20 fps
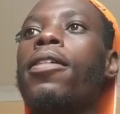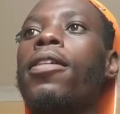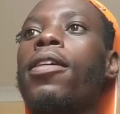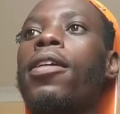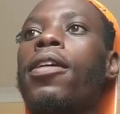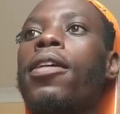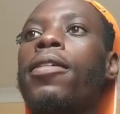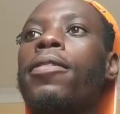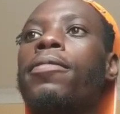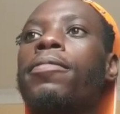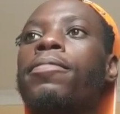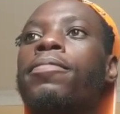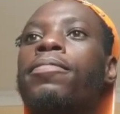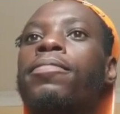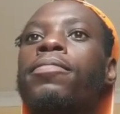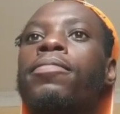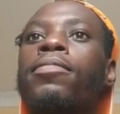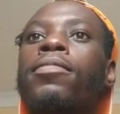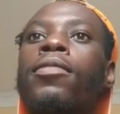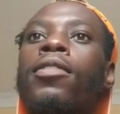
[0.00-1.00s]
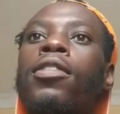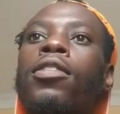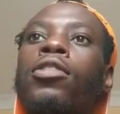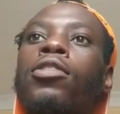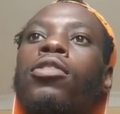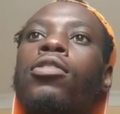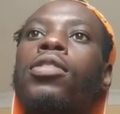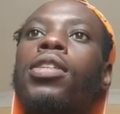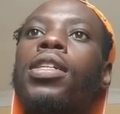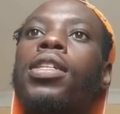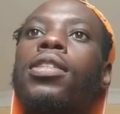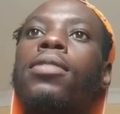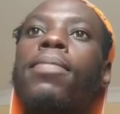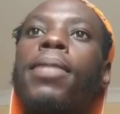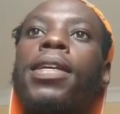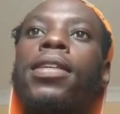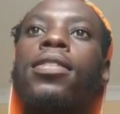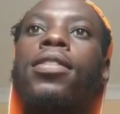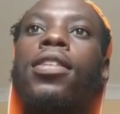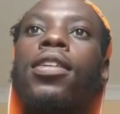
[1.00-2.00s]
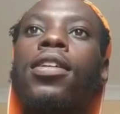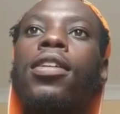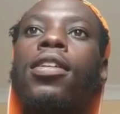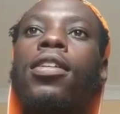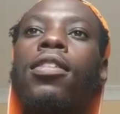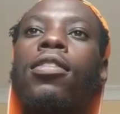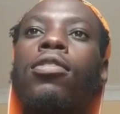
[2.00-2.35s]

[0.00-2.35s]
Yeah, so that is my thing.